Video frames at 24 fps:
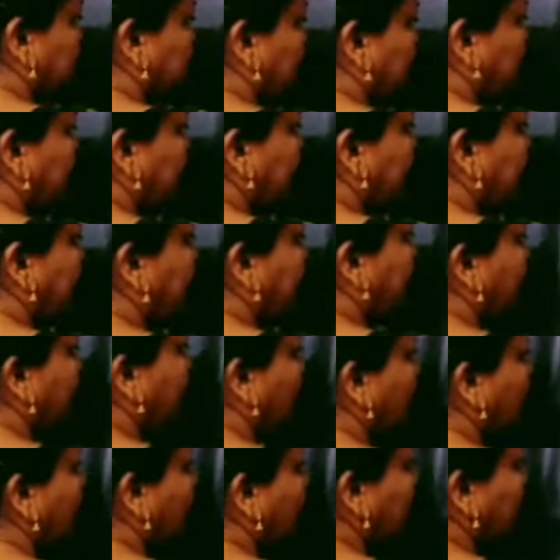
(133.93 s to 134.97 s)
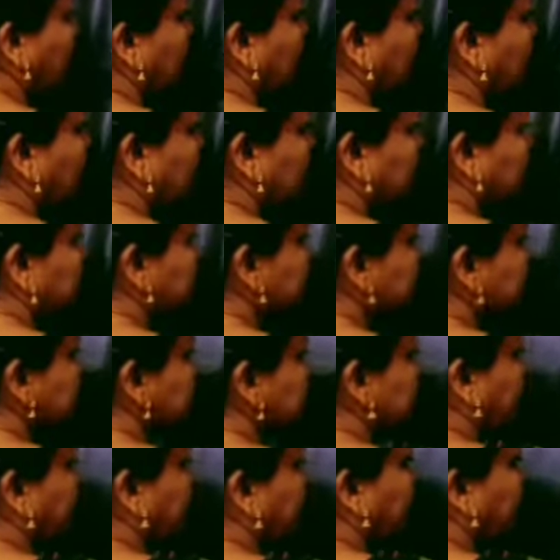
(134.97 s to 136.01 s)
Iron rod. This is
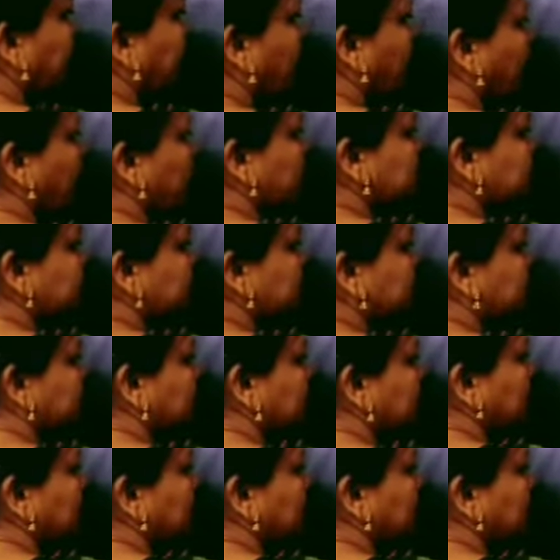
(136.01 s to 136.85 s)
an iron rod, children.